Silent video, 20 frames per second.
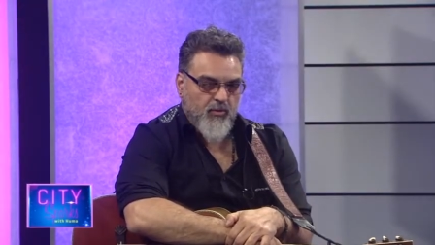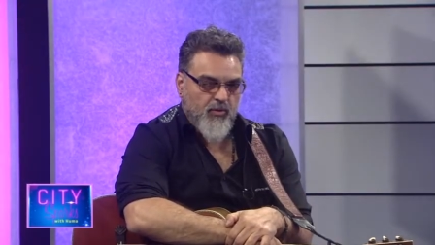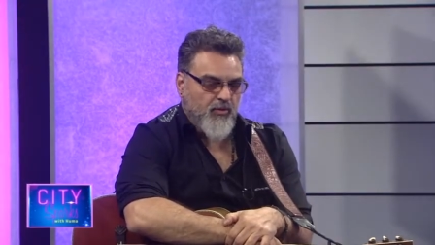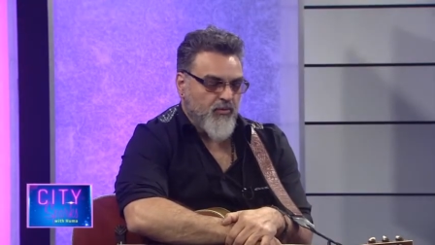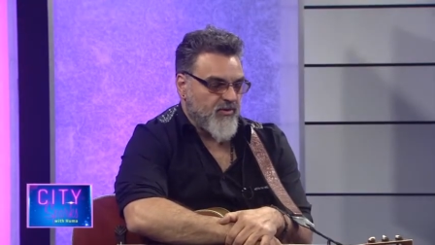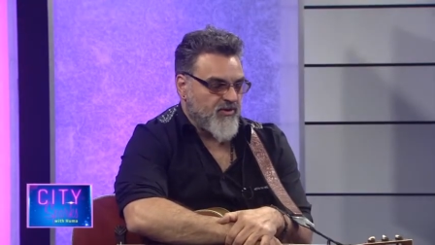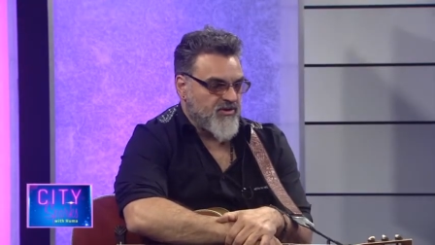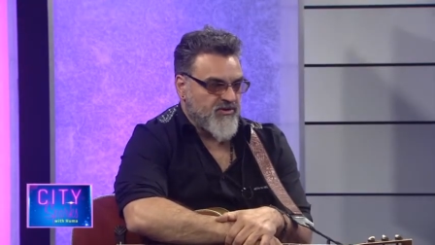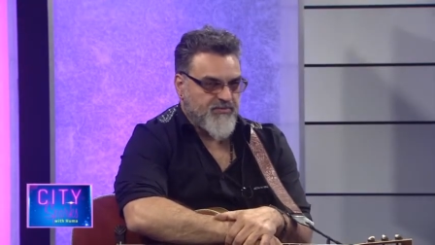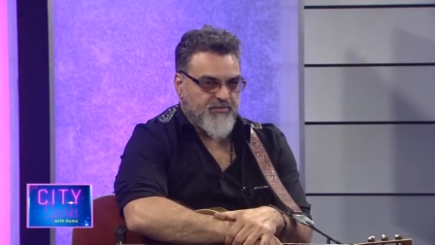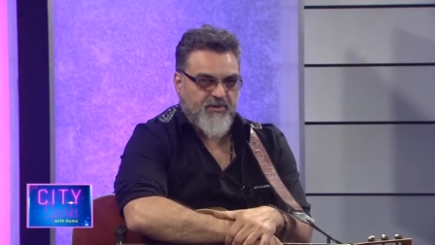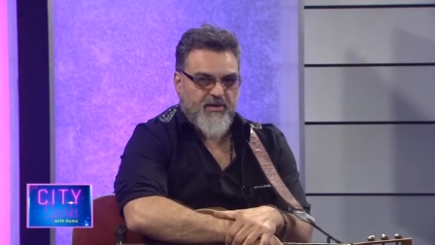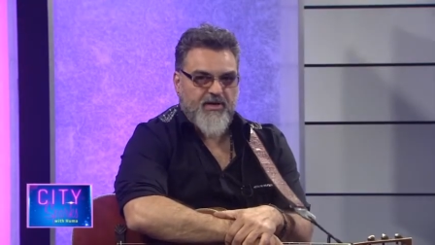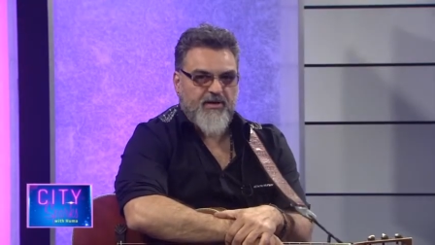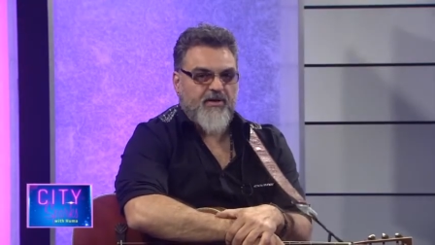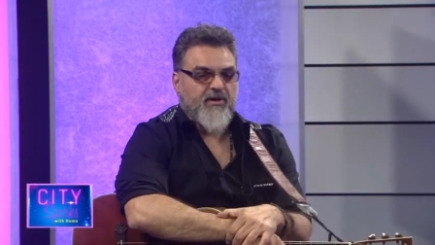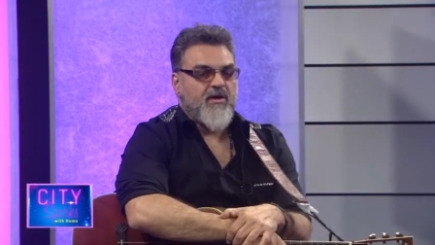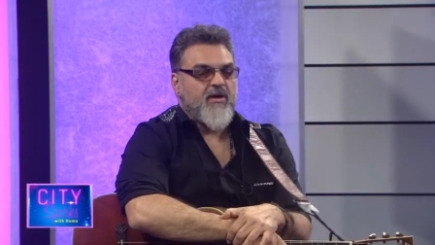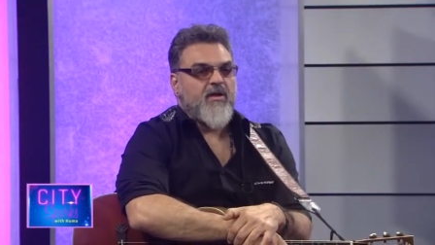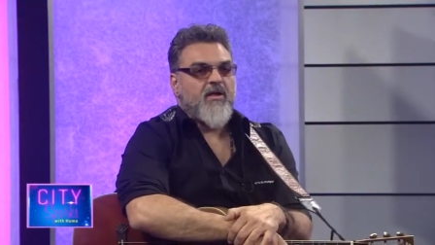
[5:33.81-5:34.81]
woodwinds
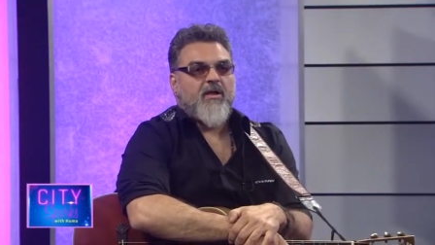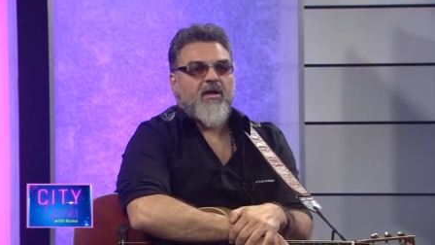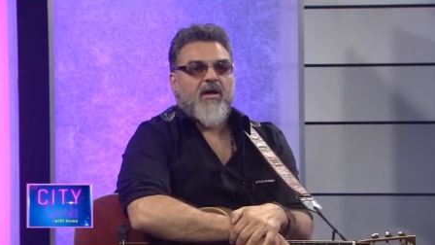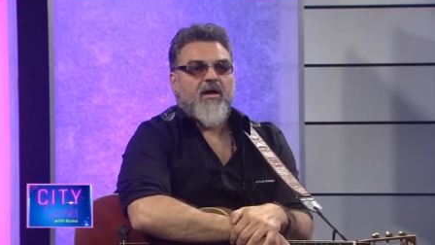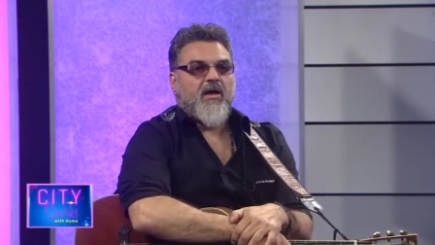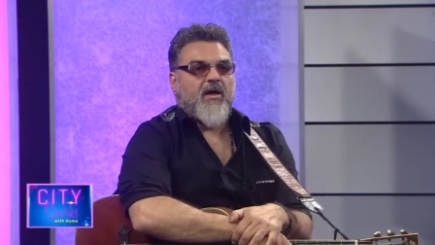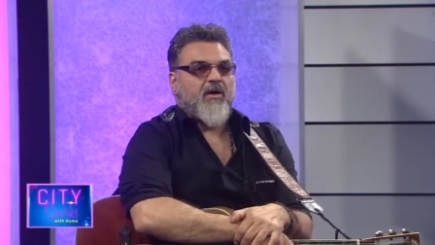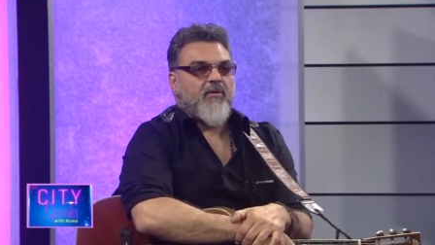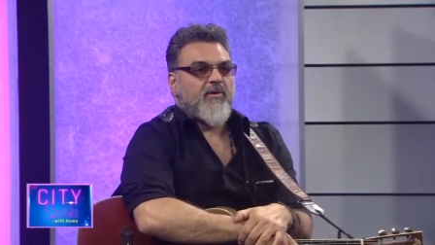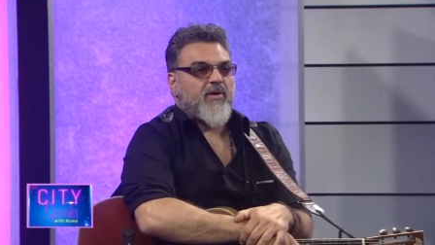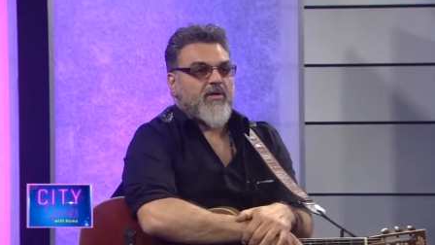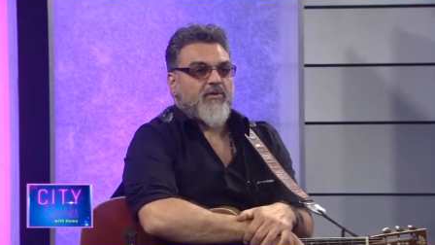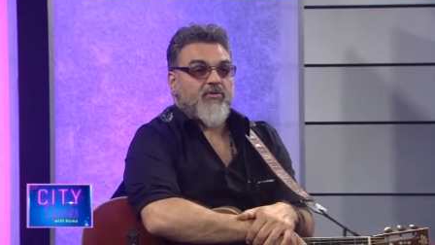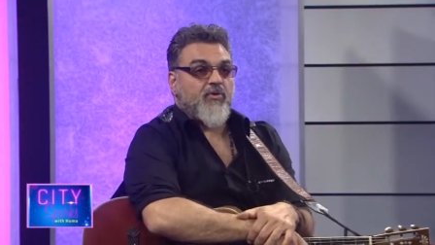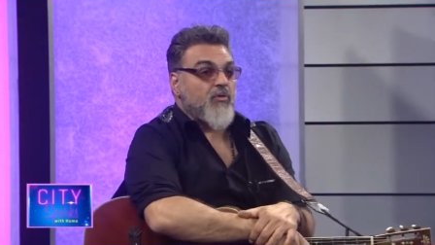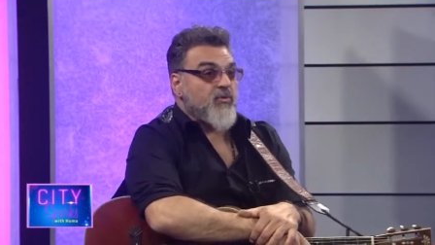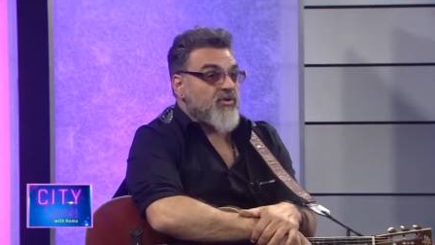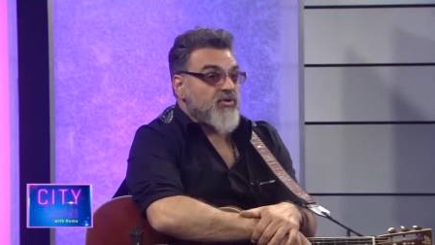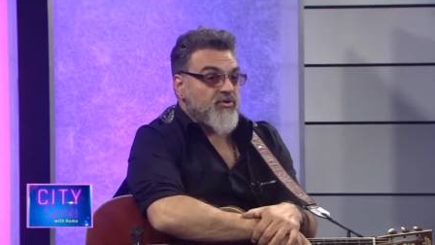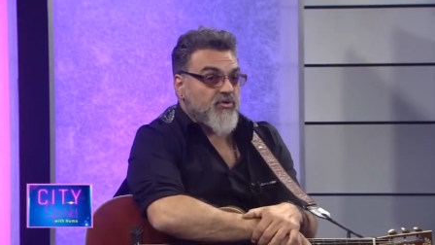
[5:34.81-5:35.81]
player. Uh, we got
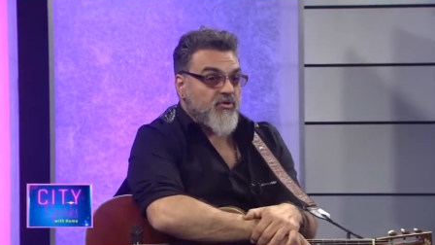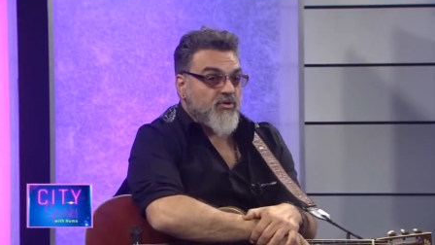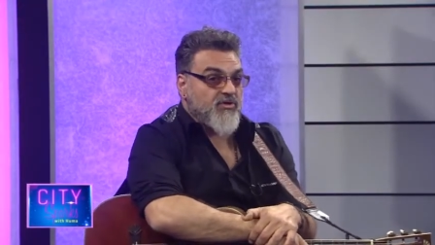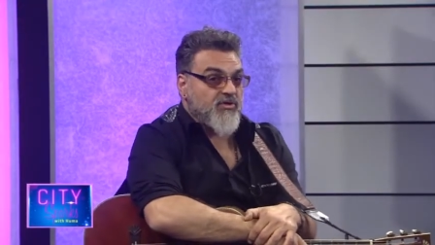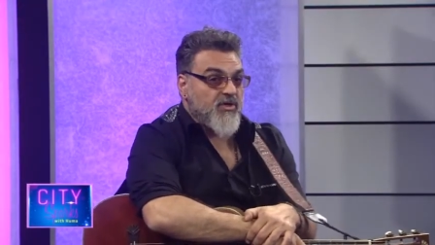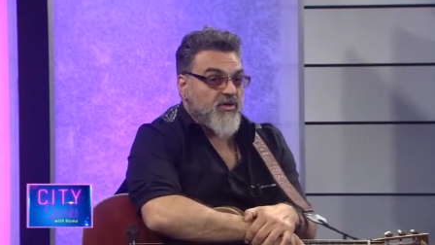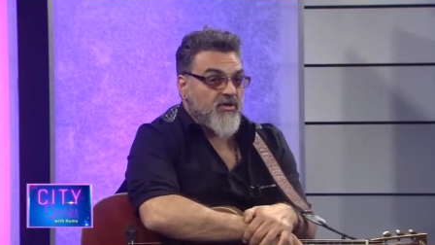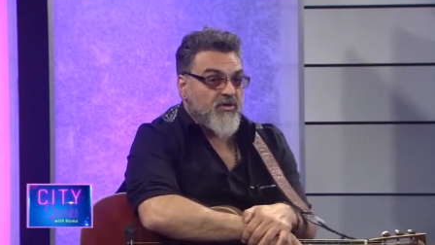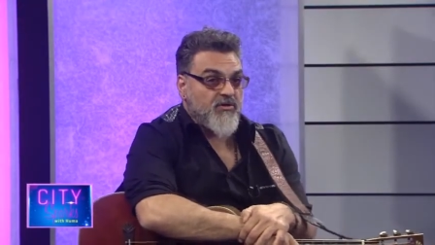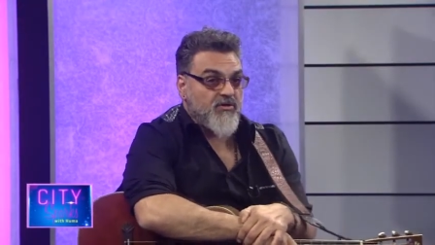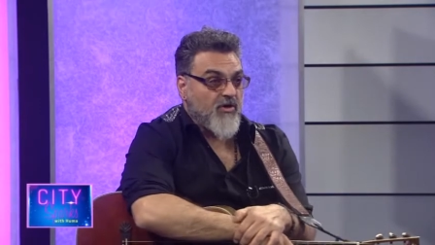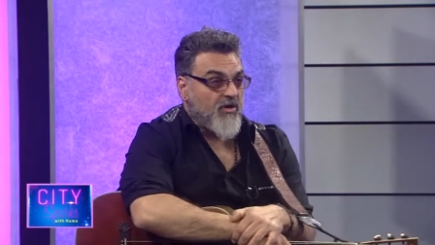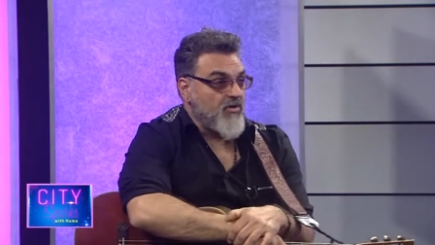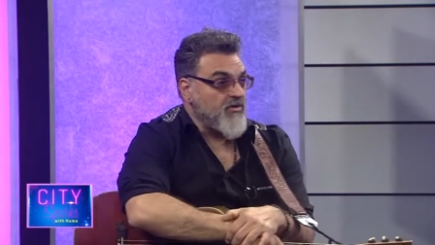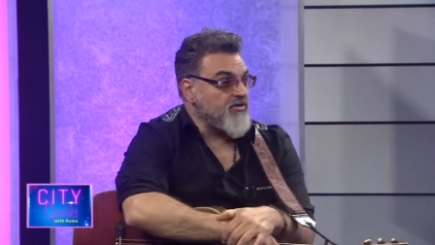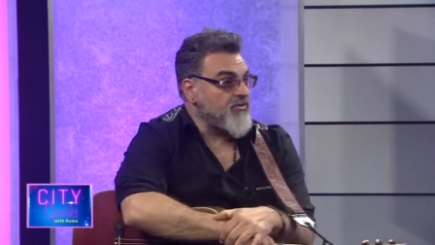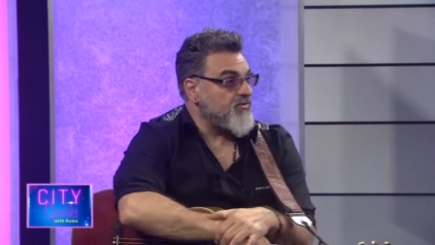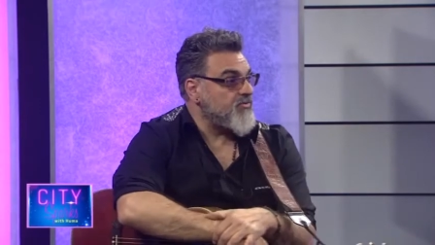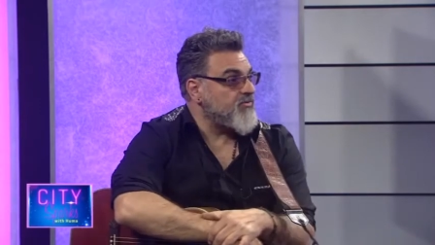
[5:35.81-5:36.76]
Tony Zorzi on guitars,